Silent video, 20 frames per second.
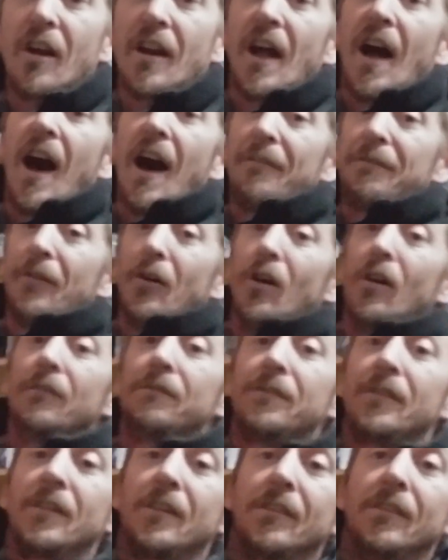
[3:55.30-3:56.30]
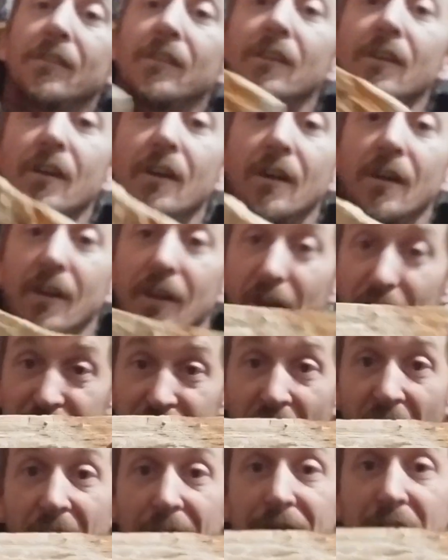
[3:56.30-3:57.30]
it off of,
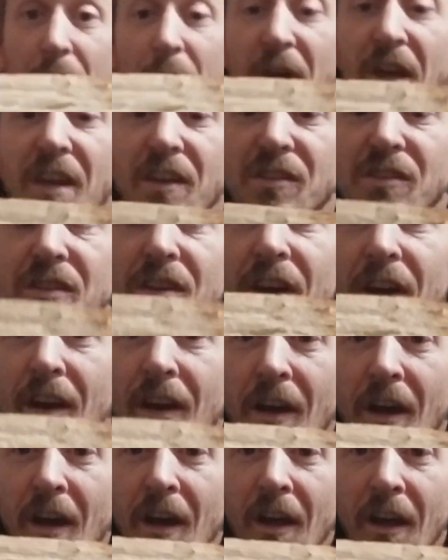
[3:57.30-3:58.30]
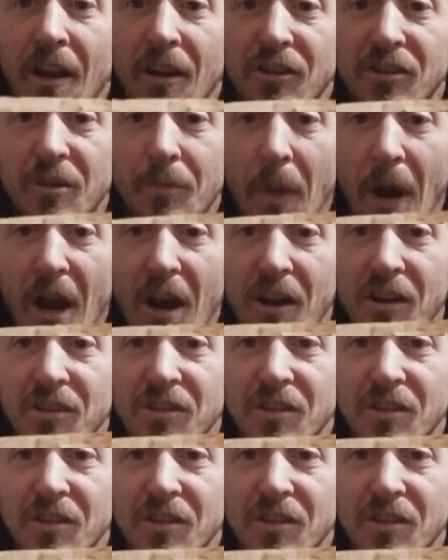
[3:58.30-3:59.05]
it's a hefty piece. Here's the bark